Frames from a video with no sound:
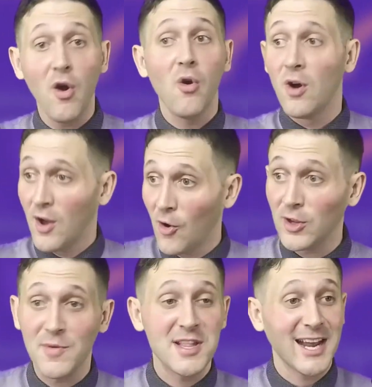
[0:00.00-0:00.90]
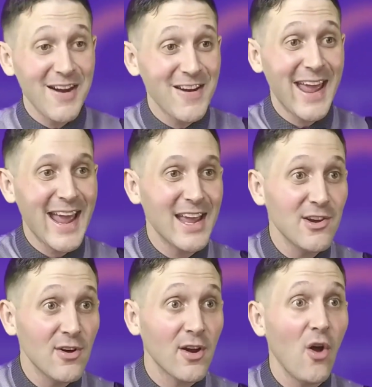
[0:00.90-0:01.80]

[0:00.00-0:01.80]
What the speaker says: oh, hold on one second. Oh, hey, how you doing?